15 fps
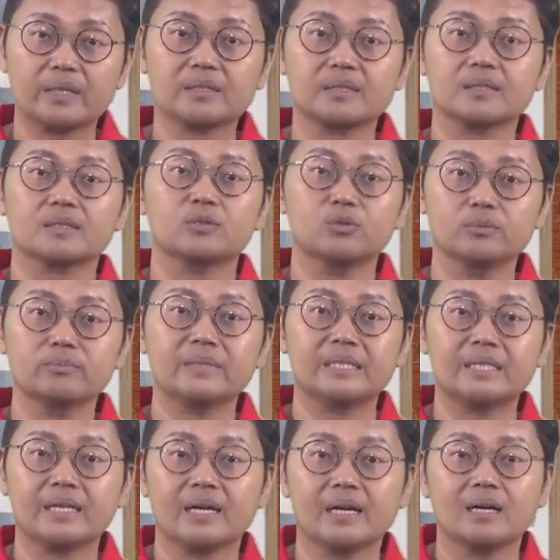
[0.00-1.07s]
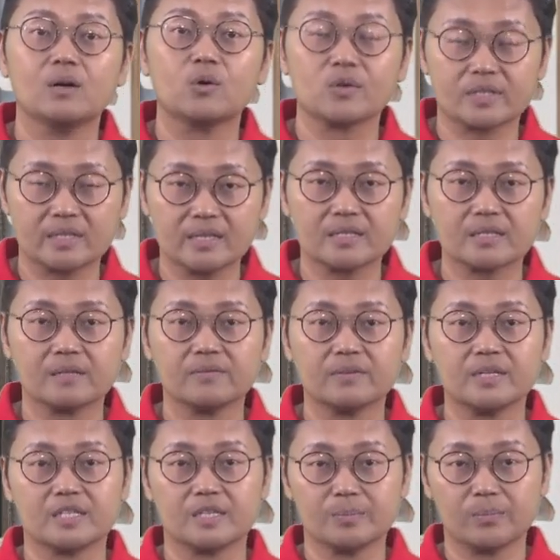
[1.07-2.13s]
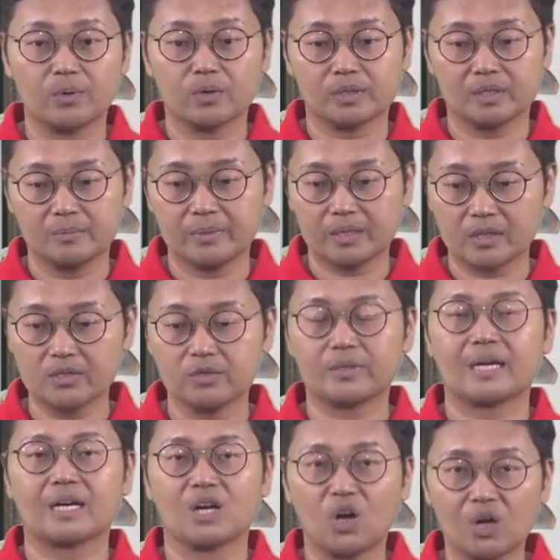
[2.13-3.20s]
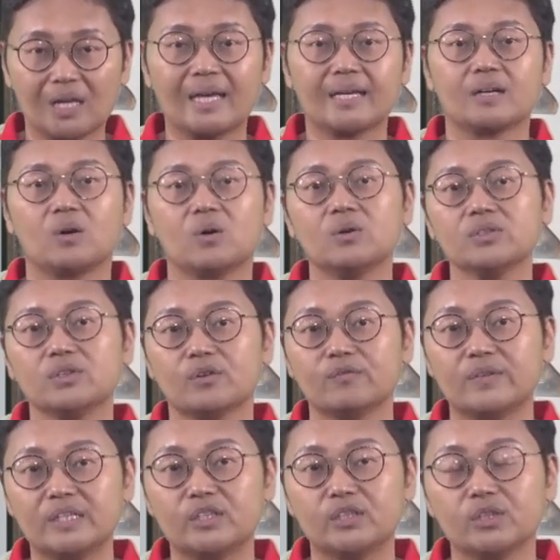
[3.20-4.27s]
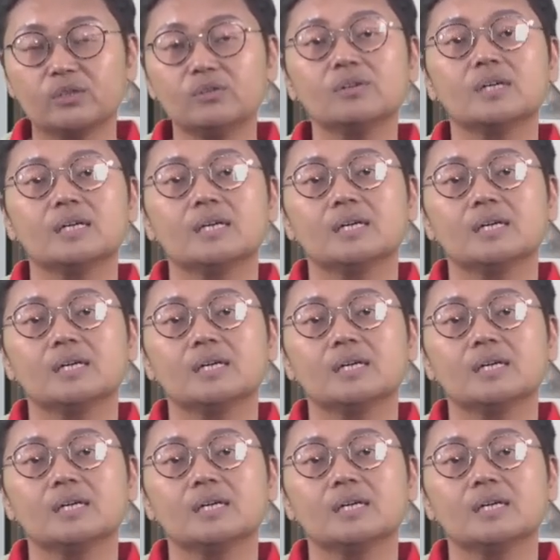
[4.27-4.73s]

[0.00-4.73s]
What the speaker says: good media hosting server is important because you can collect all your video,